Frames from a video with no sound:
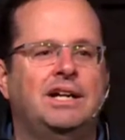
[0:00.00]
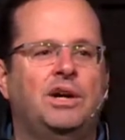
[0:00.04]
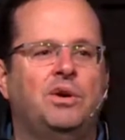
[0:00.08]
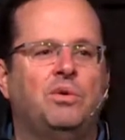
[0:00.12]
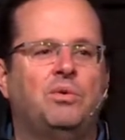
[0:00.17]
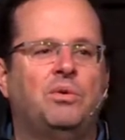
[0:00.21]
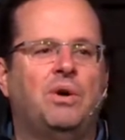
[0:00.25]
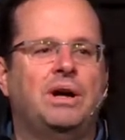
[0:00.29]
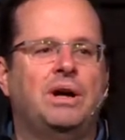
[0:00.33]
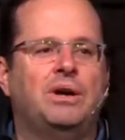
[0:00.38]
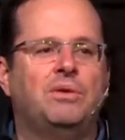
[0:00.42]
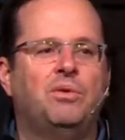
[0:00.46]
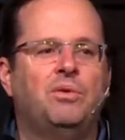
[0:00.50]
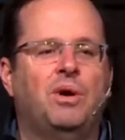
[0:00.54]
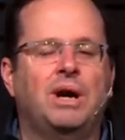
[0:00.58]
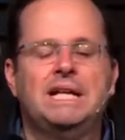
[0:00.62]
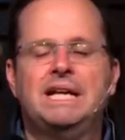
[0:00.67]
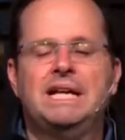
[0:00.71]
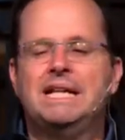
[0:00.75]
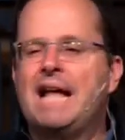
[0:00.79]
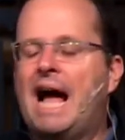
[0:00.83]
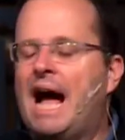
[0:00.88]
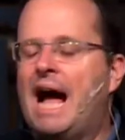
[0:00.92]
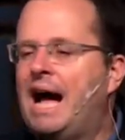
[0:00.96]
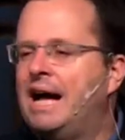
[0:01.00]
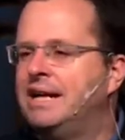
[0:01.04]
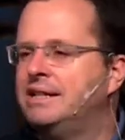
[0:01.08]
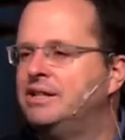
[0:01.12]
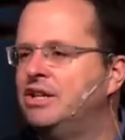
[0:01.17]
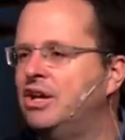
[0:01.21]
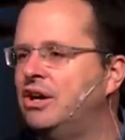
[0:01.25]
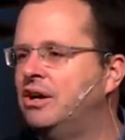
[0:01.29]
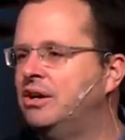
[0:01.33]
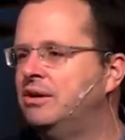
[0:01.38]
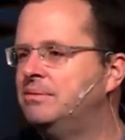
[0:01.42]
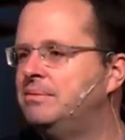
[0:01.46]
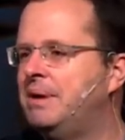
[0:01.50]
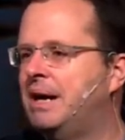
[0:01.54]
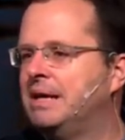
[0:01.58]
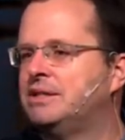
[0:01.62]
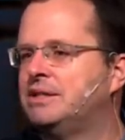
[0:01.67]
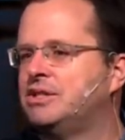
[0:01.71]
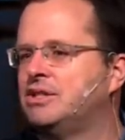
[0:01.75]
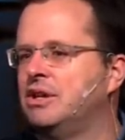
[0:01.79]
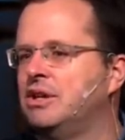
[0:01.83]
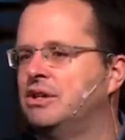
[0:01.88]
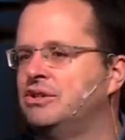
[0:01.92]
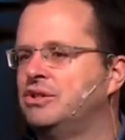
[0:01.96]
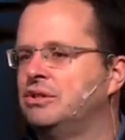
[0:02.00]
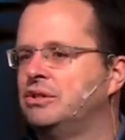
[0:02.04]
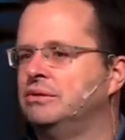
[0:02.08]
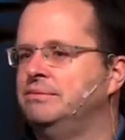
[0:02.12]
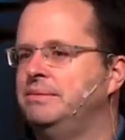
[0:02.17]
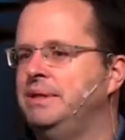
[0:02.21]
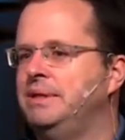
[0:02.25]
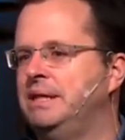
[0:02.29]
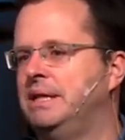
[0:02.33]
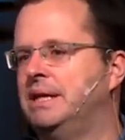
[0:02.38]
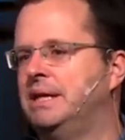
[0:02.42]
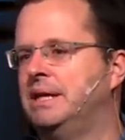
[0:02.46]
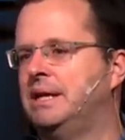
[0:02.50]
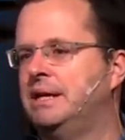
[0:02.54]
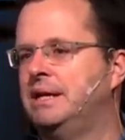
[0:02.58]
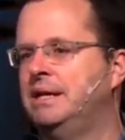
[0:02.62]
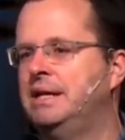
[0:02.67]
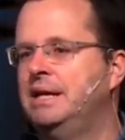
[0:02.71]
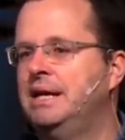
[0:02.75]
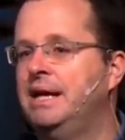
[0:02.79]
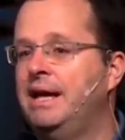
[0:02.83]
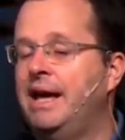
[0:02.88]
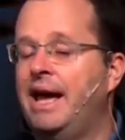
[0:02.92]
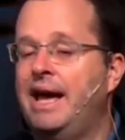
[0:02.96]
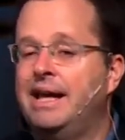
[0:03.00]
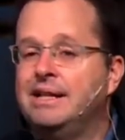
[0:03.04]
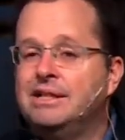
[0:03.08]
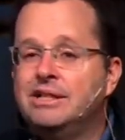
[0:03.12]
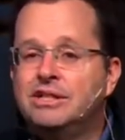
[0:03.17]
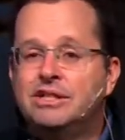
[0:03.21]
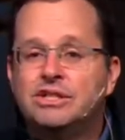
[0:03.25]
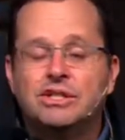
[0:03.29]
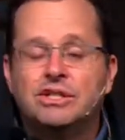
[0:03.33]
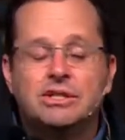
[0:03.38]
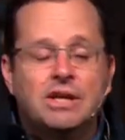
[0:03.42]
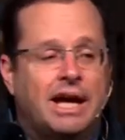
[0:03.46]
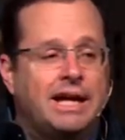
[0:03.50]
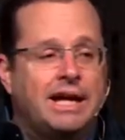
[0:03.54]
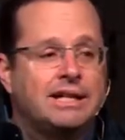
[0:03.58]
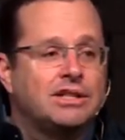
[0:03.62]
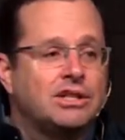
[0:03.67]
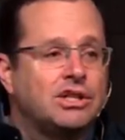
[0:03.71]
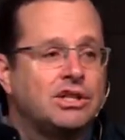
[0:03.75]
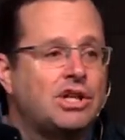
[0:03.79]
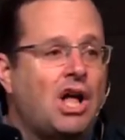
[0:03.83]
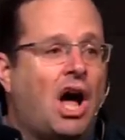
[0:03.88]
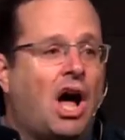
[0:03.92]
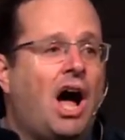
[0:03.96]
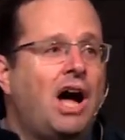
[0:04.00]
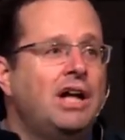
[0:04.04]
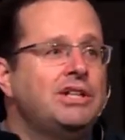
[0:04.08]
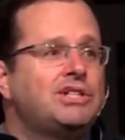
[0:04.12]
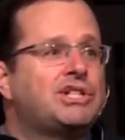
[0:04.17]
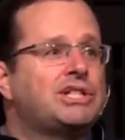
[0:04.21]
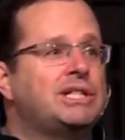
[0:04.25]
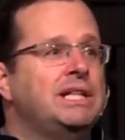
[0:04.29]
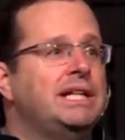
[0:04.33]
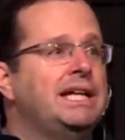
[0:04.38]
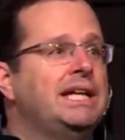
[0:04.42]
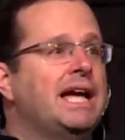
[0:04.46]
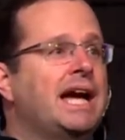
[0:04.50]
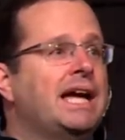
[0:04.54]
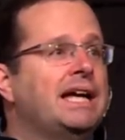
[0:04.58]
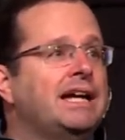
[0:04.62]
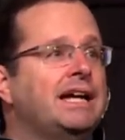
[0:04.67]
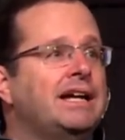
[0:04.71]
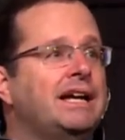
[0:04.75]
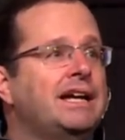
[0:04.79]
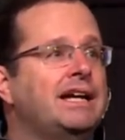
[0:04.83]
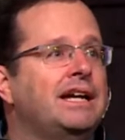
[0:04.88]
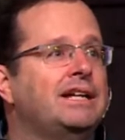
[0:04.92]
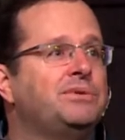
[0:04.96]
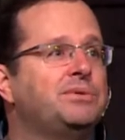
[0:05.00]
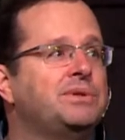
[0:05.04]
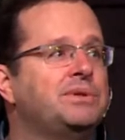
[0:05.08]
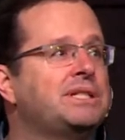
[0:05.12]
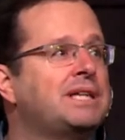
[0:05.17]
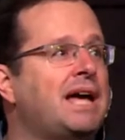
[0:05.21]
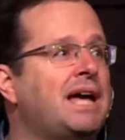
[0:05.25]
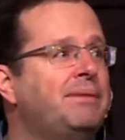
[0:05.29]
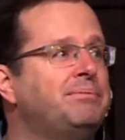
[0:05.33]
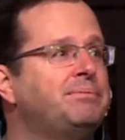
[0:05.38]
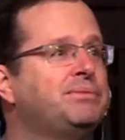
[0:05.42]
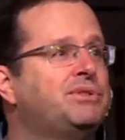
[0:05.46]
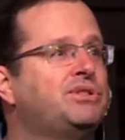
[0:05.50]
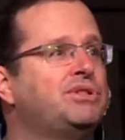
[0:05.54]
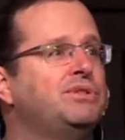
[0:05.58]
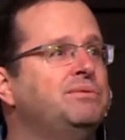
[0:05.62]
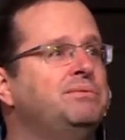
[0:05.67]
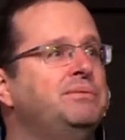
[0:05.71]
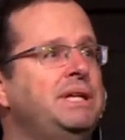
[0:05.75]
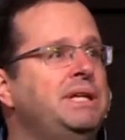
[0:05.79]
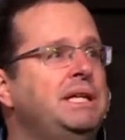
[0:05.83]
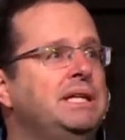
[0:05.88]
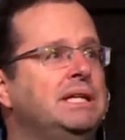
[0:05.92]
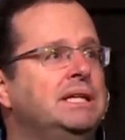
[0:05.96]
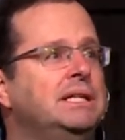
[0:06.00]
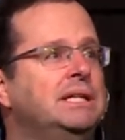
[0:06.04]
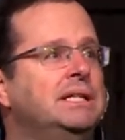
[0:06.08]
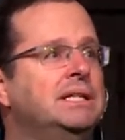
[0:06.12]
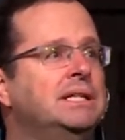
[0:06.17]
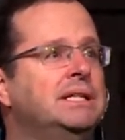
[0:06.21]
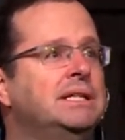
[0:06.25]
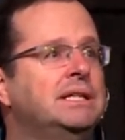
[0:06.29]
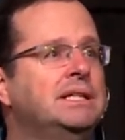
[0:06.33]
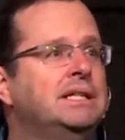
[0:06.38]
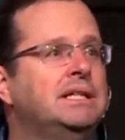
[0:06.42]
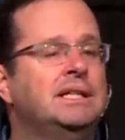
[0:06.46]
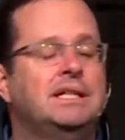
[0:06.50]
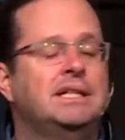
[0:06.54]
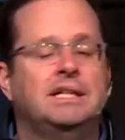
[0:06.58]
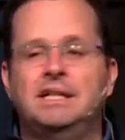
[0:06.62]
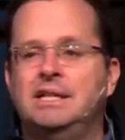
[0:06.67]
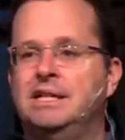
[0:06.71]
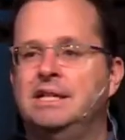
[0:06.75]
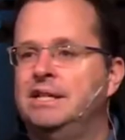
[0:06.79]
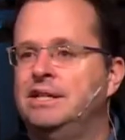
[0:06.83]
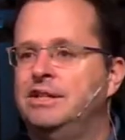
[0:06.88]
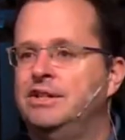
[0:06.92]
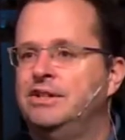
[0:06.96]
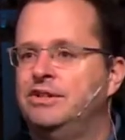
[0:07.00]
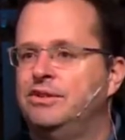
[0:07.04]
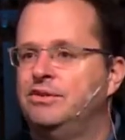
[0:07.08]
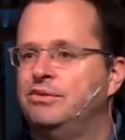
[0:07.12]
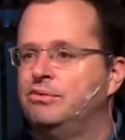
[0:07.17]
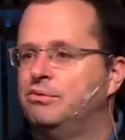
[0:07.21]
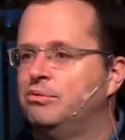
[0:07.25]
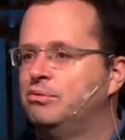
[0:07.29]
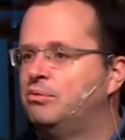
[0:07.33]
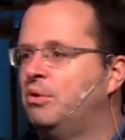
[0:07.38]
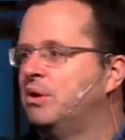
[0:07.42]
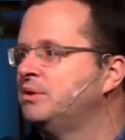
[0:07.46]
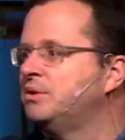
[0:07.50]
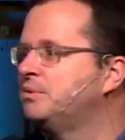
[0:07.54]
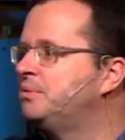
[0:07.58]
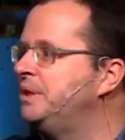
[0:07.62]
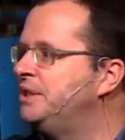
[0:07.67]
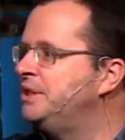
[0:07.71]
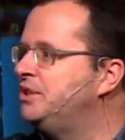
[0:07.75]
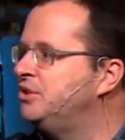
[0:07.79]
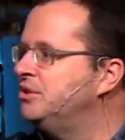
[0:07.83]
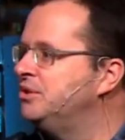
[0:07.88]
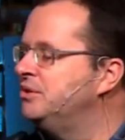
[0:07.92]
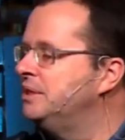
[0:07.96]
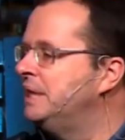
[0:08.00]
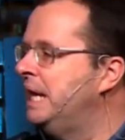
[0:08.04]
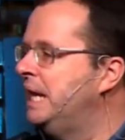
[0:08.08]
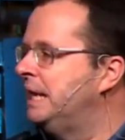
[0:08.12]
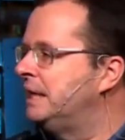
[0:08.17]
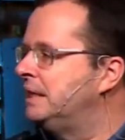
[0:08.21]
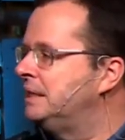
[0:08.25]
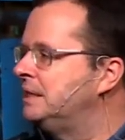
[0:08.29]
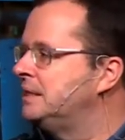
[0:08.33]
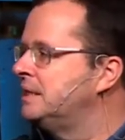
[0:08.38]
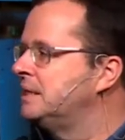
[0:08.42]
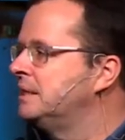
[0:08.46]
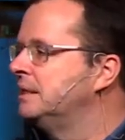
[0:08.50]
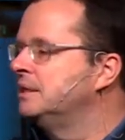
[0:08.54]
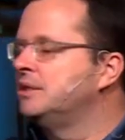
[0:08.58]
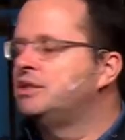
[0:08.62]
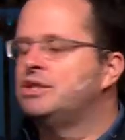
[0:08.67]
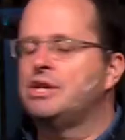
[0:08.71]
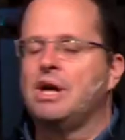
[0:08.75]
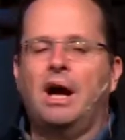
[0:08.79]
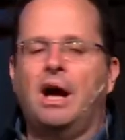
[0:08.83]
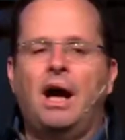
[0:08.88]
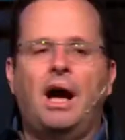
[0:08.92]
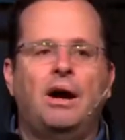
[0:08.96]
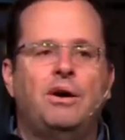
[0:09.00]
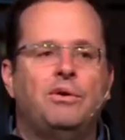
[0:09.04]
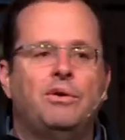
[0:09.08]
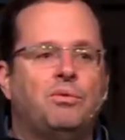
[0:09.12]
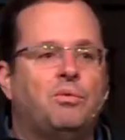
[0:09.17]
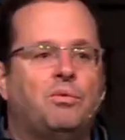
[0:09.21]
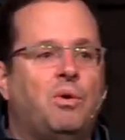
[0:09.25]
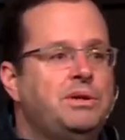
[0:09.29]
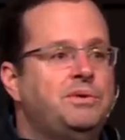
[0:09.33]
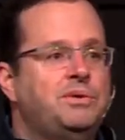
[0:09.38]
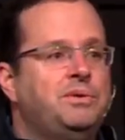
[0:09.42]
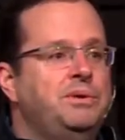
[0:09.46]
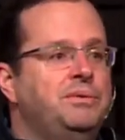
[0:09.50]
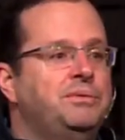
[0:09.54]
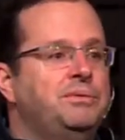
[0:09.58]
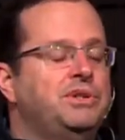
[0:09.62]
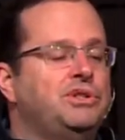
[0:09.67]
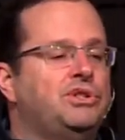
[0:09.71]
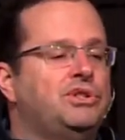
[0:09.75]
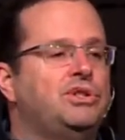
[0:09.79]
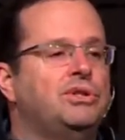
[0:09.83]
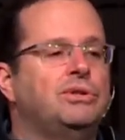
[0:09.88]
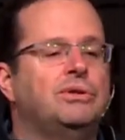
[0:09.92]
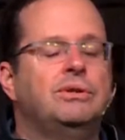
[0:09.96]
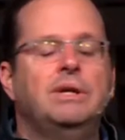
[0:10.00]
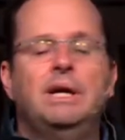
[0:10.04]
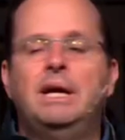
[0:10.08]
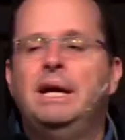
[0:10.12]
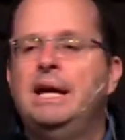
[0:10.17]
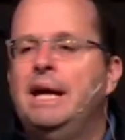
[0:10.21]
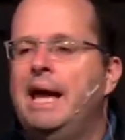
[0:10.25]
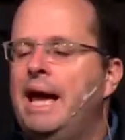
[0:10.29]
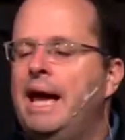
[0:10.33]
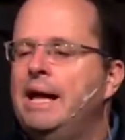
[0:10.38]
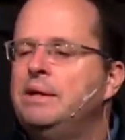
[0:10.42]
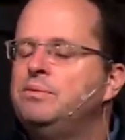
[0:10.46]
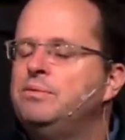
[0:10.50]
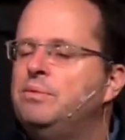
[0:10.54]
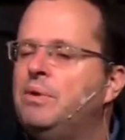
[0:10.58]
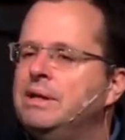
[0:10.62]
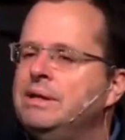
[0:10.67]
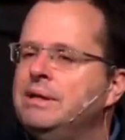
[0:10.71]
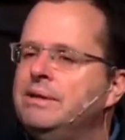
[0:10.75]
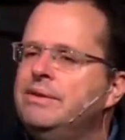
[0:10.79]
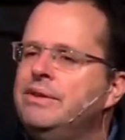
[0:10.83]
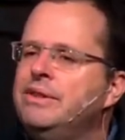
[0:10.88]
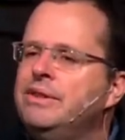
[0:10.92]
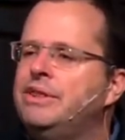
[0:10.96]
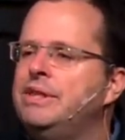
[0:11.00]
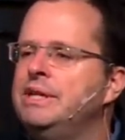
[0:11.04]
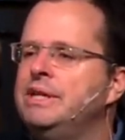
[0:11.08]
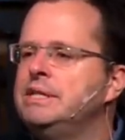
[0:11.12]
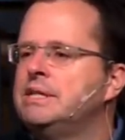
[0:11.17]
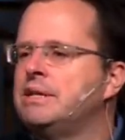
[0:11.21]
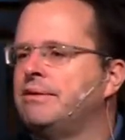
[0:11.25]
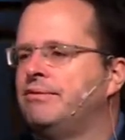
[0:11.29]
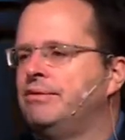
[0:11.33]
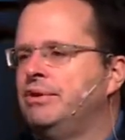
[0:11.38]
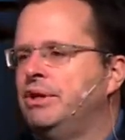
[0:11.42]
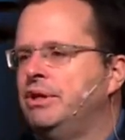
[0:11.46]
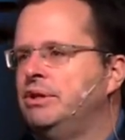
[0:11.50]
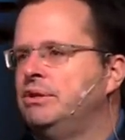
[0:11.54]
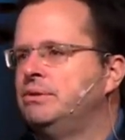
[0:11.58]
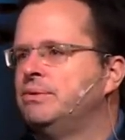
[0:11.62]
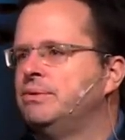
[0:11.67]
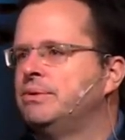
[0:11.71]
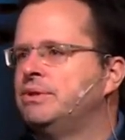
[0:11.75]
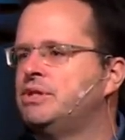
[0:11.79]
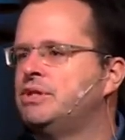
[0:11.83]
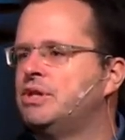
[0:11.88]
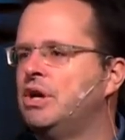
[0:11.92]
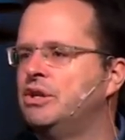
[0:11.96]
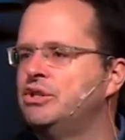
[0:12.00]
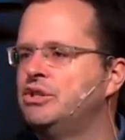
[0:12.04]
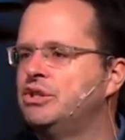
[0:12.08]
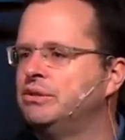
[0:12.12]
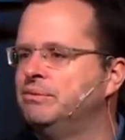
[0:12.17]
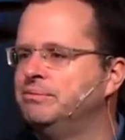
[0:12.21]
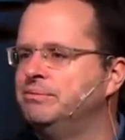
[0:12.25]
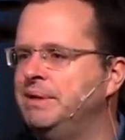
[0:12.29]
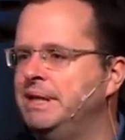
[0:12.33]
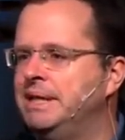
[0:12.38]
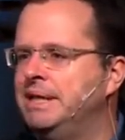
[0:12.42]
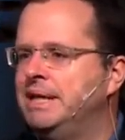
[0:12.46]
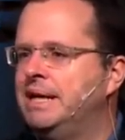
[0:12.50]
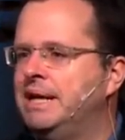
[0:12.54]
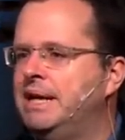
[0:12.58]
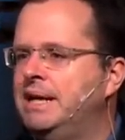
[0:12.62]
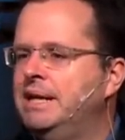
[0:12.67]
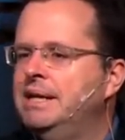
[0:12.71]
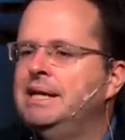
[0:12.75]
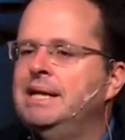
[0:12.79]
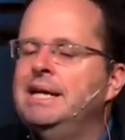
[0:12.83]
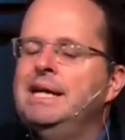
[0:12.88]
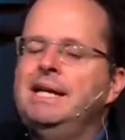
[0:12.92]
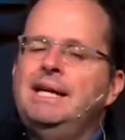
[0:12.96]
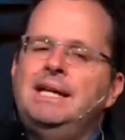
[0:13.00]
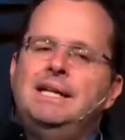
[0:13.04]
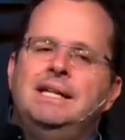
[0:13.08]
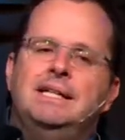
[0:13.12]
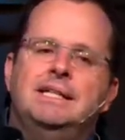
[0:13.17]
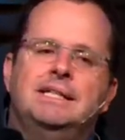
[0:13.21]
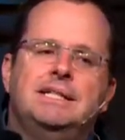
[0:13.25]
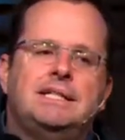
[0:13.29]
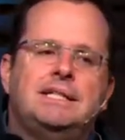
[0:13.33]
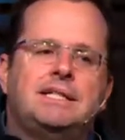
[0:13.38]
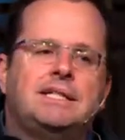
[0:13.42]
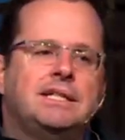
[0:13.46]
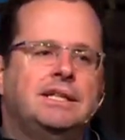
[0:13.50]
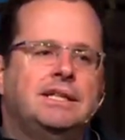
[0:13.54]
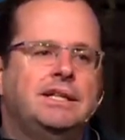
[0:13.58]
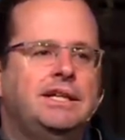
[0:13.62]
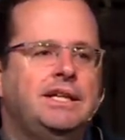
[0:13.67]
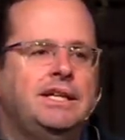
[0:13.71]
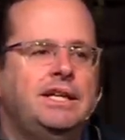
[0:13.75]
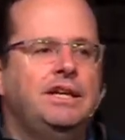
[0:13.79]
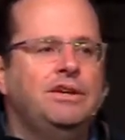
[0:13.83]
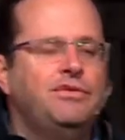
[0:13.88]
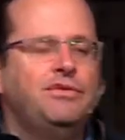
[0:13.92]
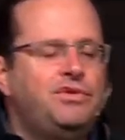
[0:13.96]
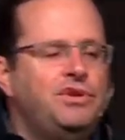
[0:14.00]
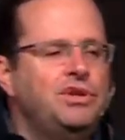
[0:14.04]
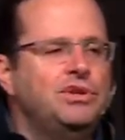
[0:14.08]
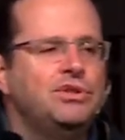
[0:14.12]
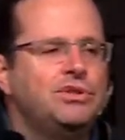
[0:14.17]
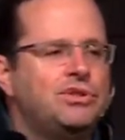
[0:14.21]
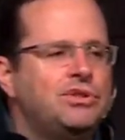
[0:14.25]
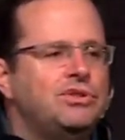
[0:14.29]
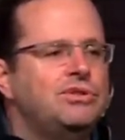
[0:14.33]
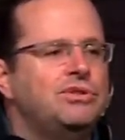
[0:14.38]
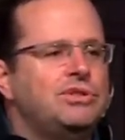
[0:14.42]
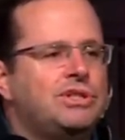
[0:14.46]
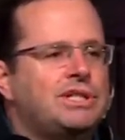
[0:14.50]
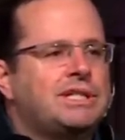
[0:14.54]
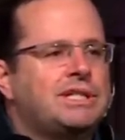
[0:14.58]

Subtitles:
What did I know about social media? And largely, it was up to me what we do next. And so what we would do, and one of the things I've learned with social media is if you do